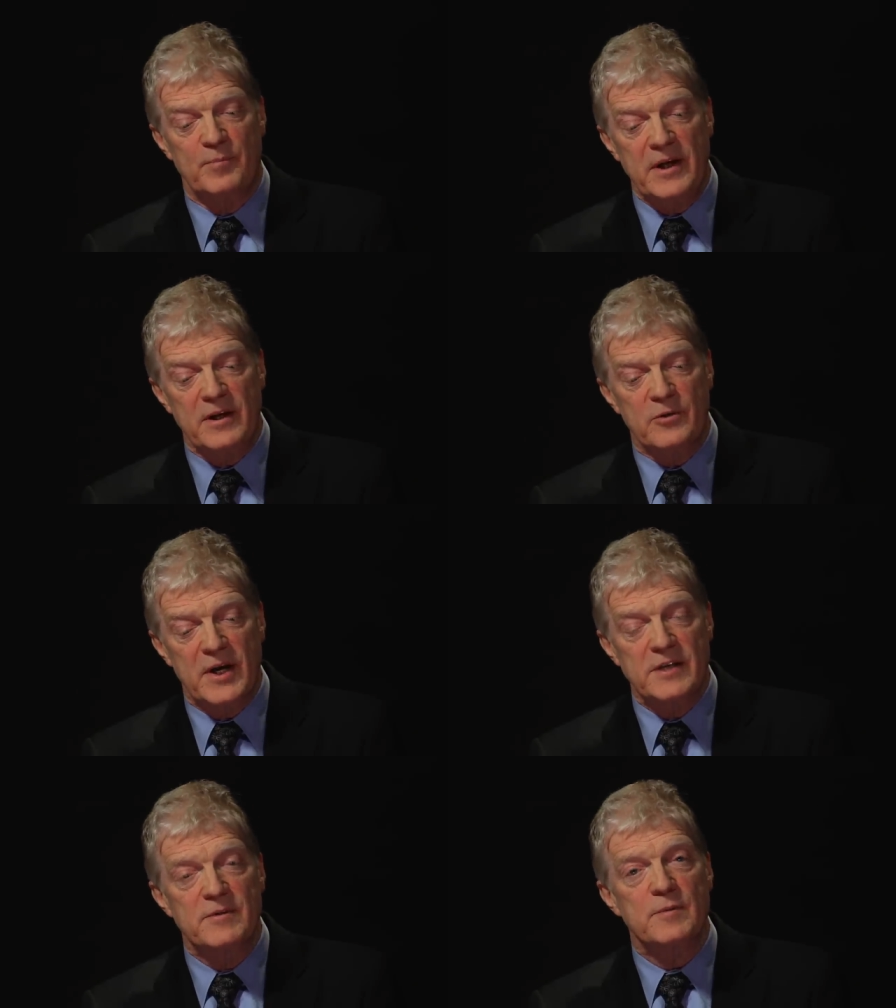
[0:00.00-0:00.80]
Being
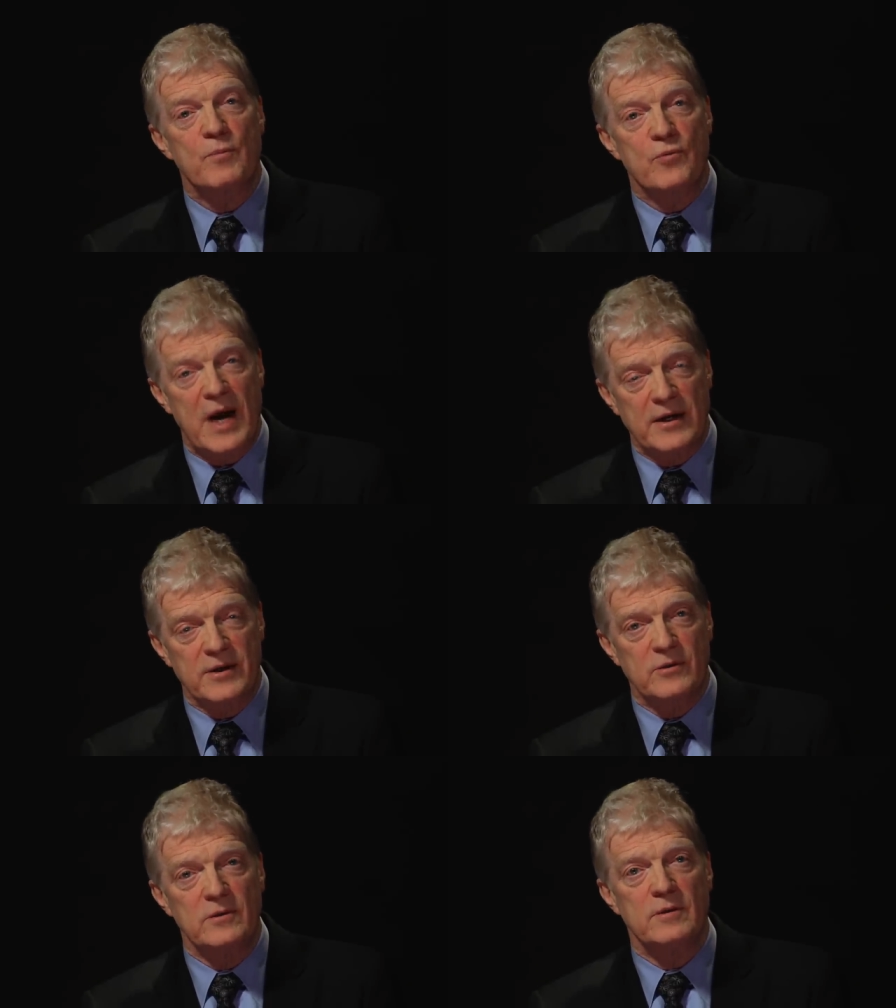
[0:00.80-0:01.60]
creative is a
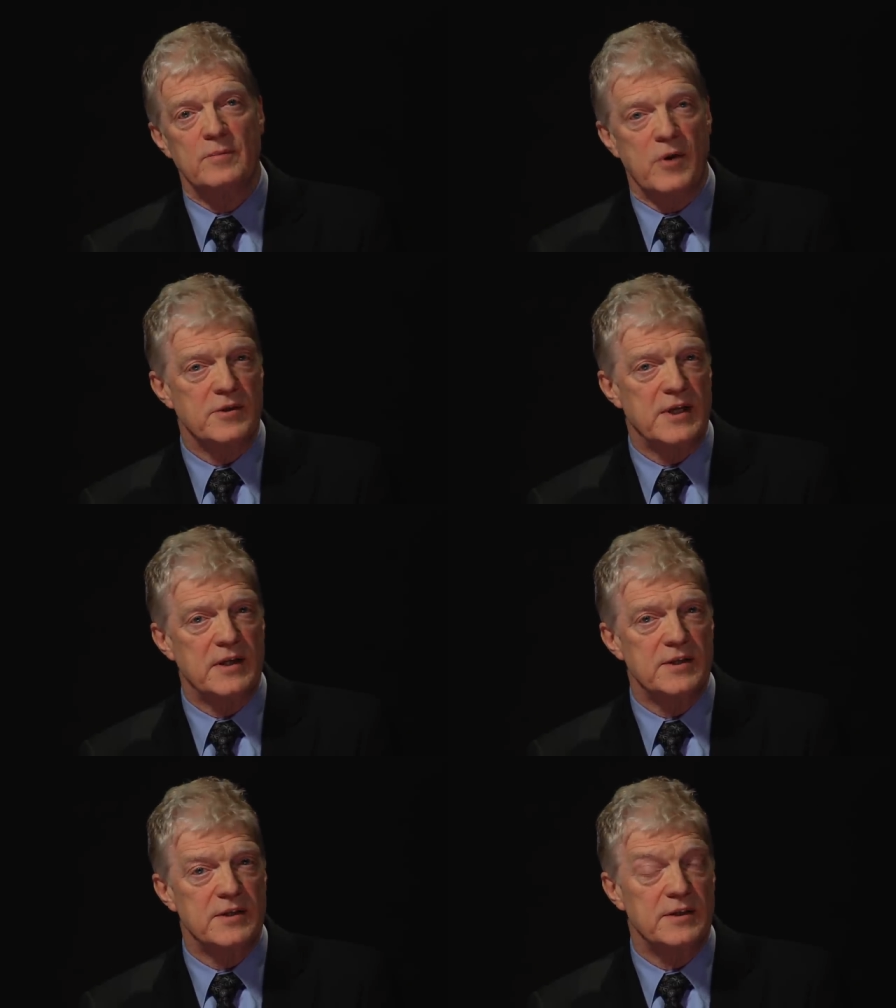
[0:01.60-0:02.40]
practical
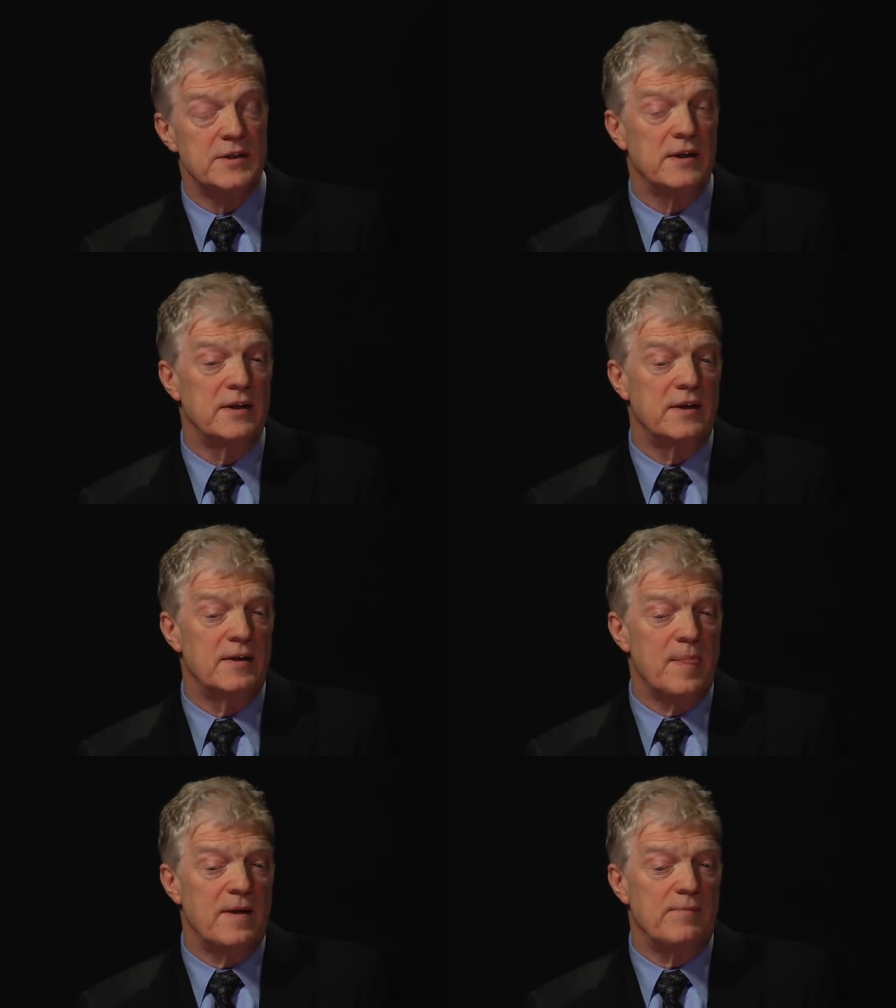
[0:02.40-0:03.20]
process. It's,
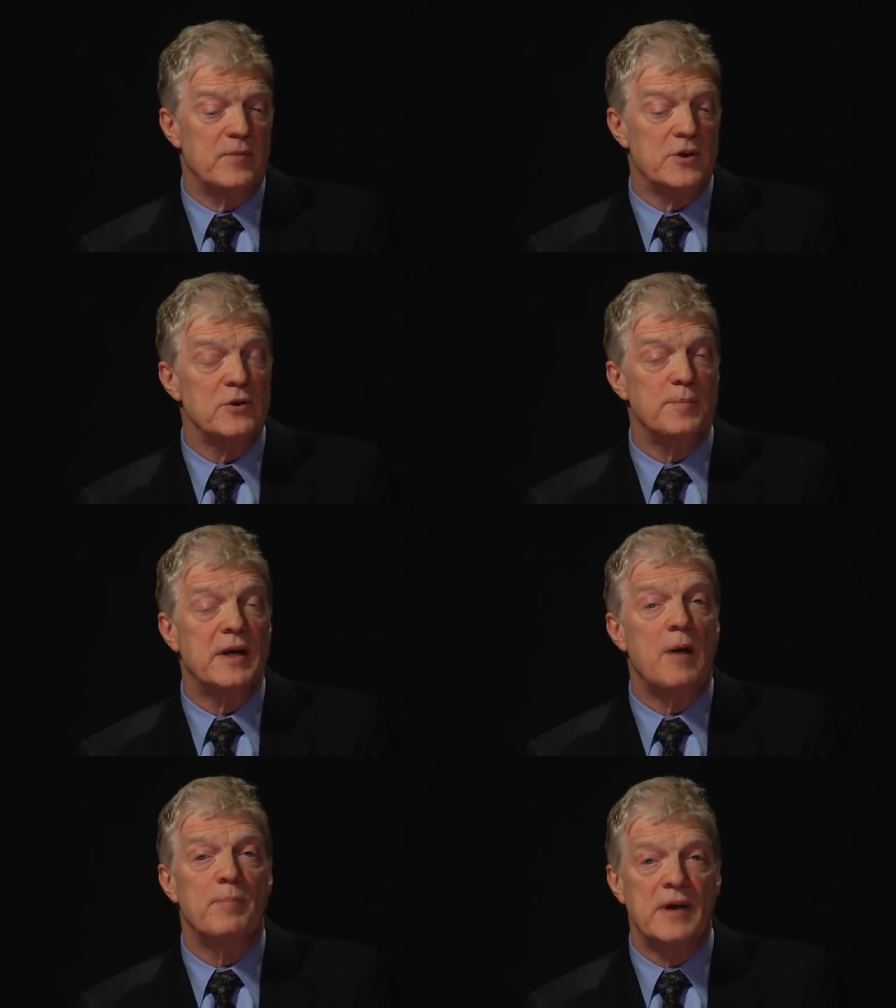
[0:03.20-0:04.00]
so to
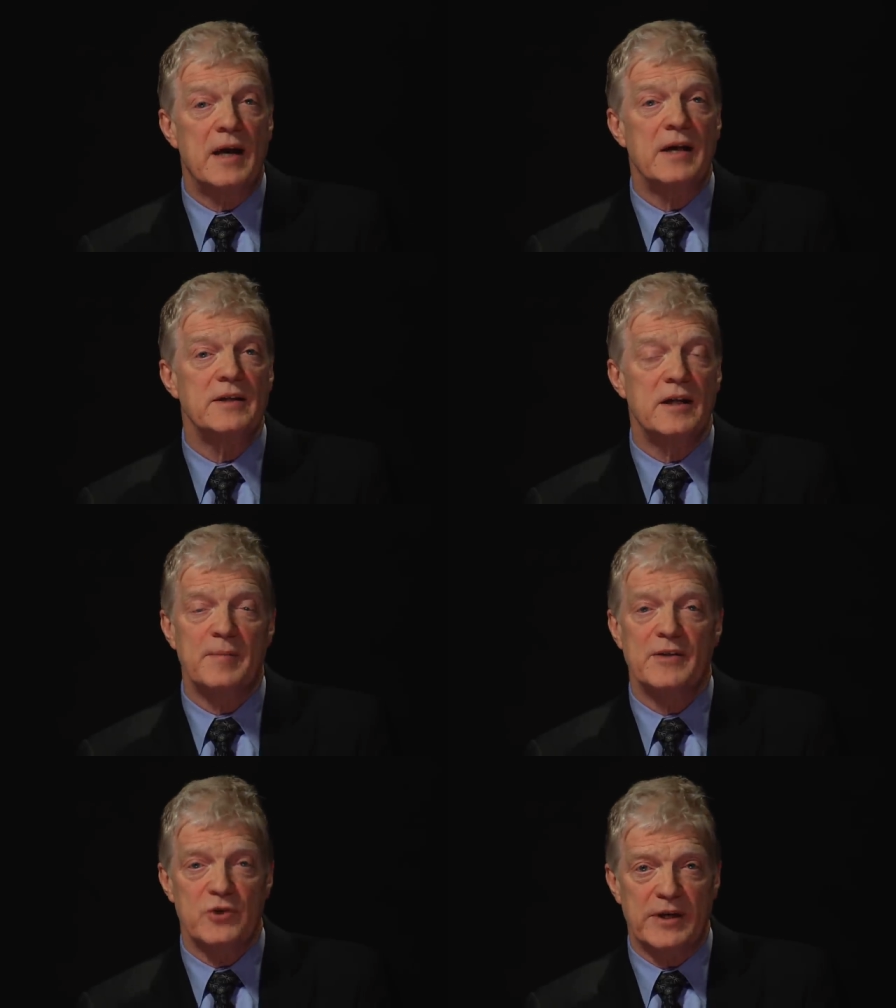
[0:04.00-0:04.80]
speak, applied
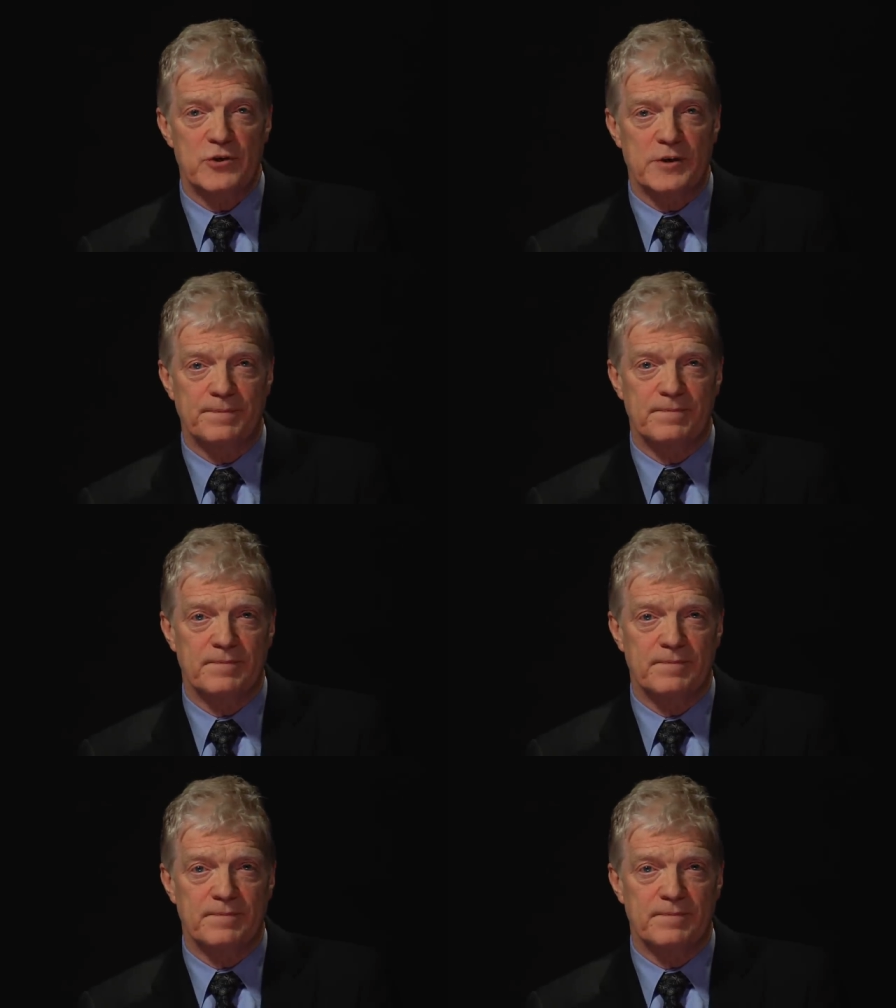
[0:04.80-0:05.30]
imagination.